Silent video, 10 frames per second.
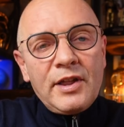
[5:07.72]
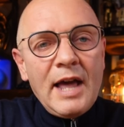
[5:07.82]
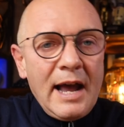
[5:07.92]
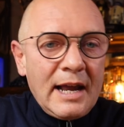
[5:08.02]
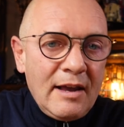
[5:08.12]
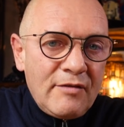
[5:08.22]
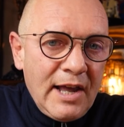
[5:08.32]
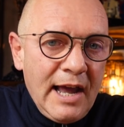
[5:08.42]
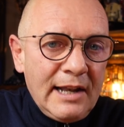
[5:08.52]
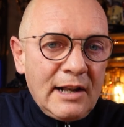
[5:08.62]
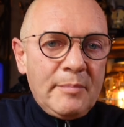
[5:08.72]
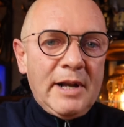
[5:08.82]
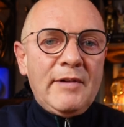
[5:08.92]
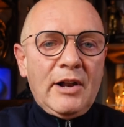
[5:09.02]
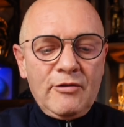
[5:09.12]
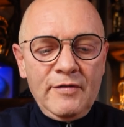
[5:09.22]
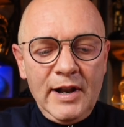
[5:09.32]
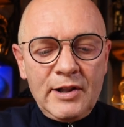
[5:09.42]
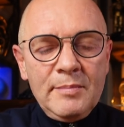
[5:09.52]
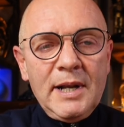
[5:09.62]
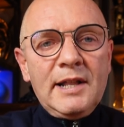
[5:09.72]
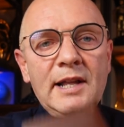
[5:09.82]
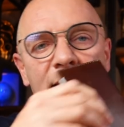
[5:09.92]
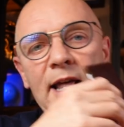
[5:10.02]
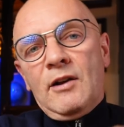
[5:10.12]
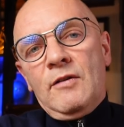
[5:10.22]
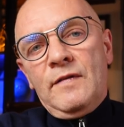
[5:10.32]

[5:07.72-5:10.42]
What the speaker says: that gives it a little bit of extra flexibility, and that could